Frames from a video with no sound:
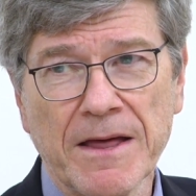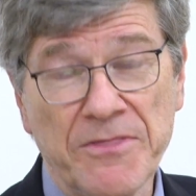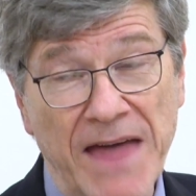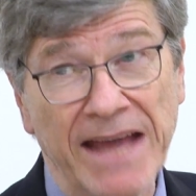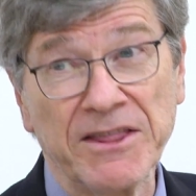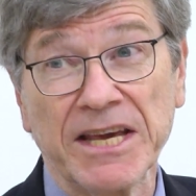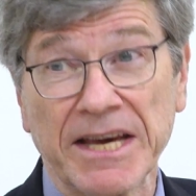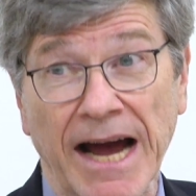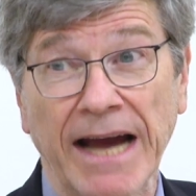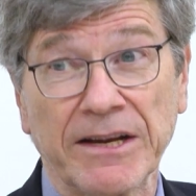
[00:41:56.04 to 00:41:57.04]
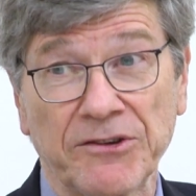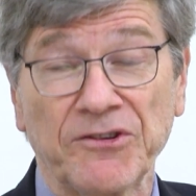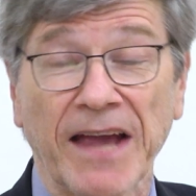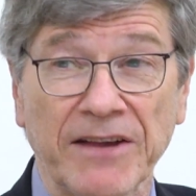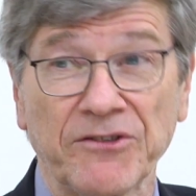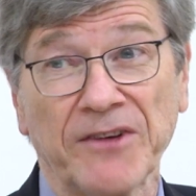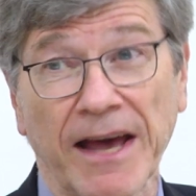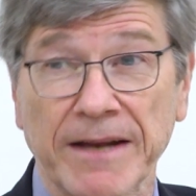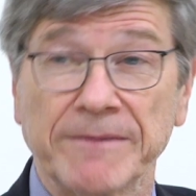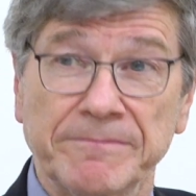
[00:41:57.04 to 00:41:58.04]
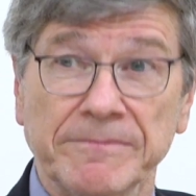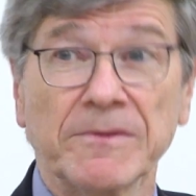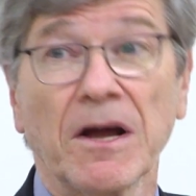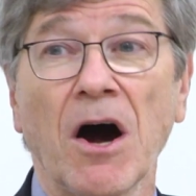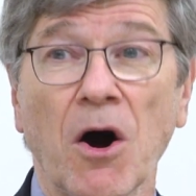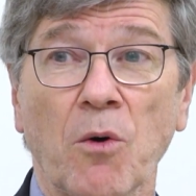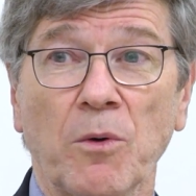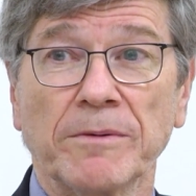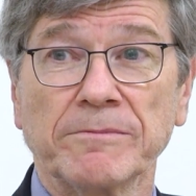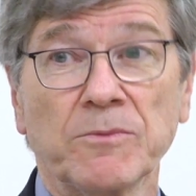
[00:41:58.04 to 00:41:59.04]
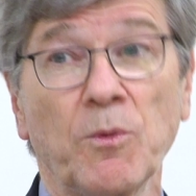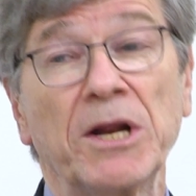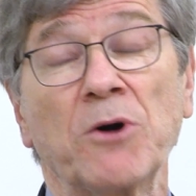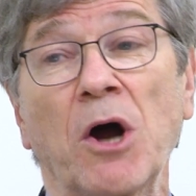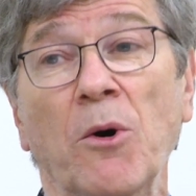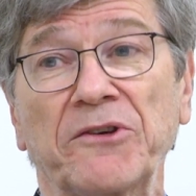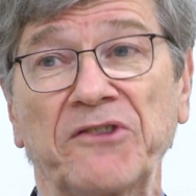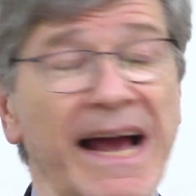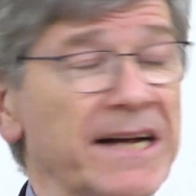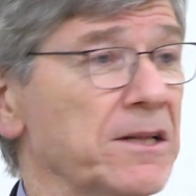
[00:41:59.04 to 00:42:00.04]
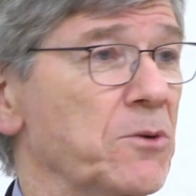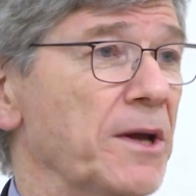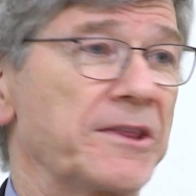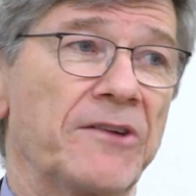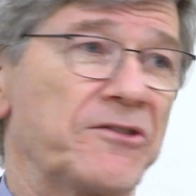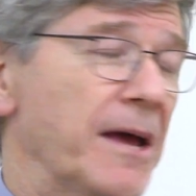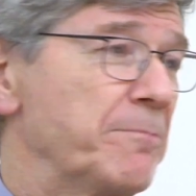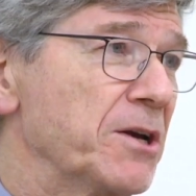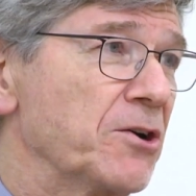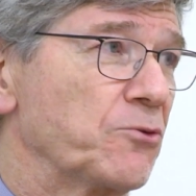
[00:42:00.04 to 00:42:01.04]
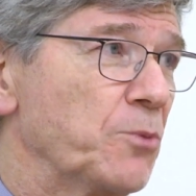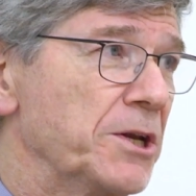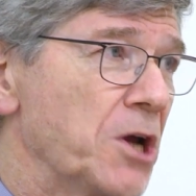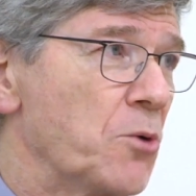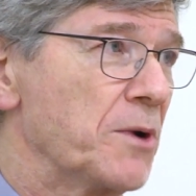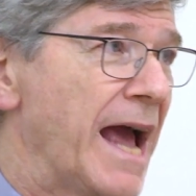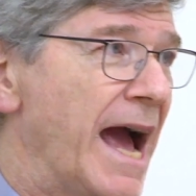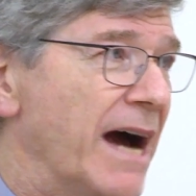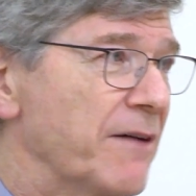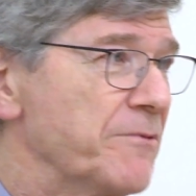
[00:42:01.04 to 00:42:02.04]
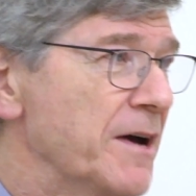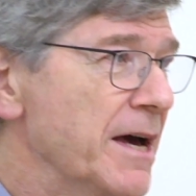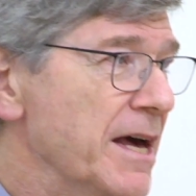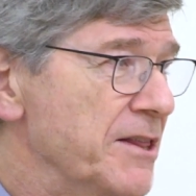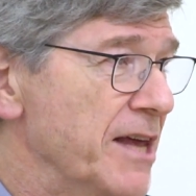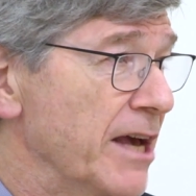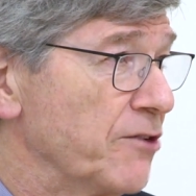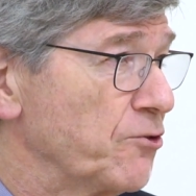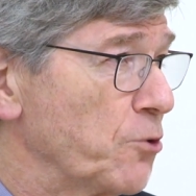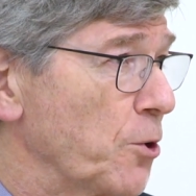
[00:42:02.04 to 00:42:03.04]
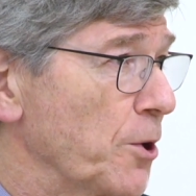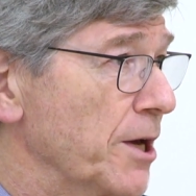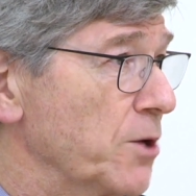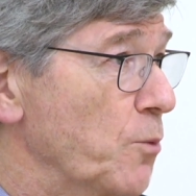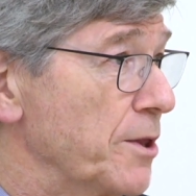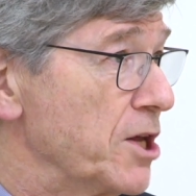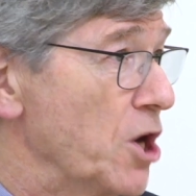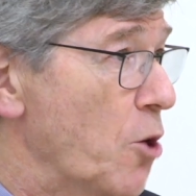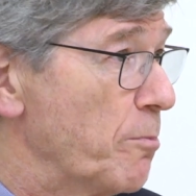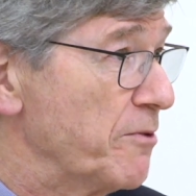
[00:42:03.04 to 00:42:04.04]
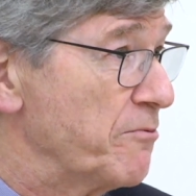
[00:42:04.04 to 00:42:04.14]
Then the United States said, oh, we don't know exactly what they said because we don't have the historian with the open